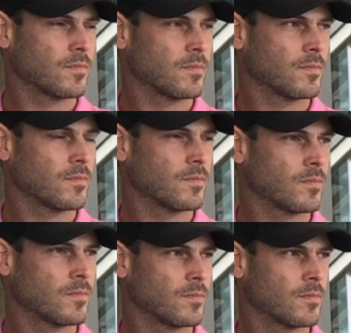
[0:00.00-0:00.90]

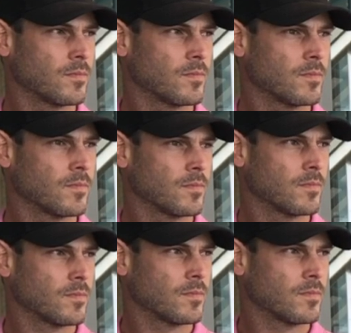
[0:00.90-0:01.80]

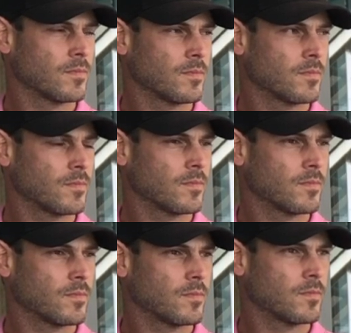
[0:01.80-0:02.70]

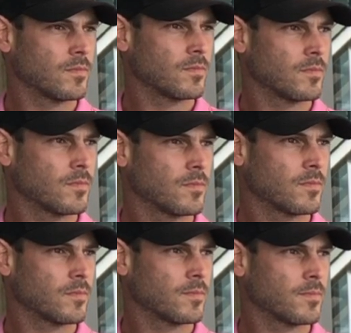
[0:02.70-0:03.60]

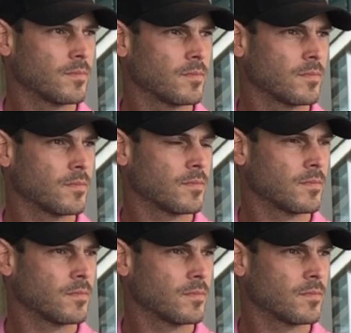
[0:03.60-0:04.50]

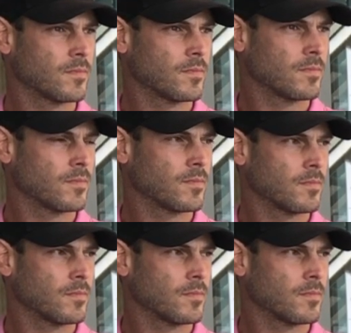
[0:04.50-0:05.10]
(silent)